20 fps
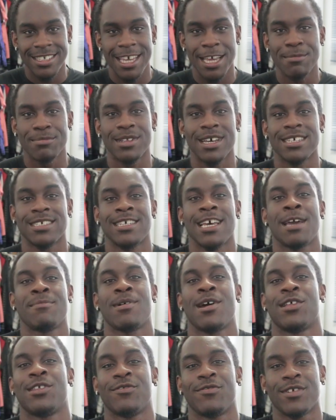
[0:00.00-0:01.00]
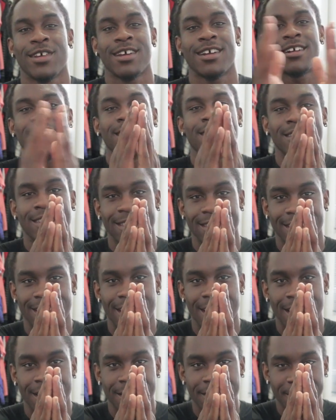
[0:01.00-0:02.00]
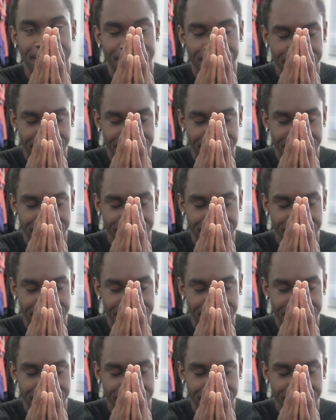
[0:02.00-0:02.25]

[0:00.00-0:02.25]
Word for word: Stay blessed. I'm out of here. Done.